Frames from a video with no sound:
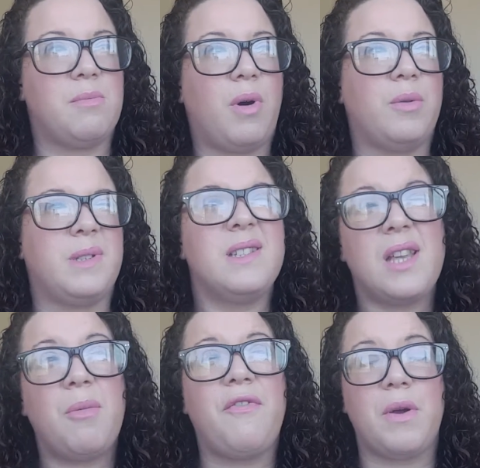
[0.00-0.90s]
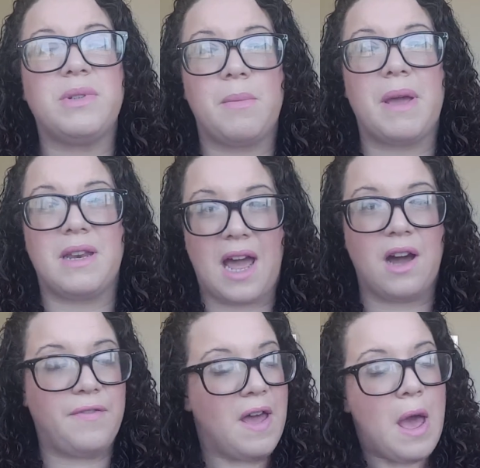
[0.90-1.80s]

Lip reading: and bobs, and some of it was a bit naff,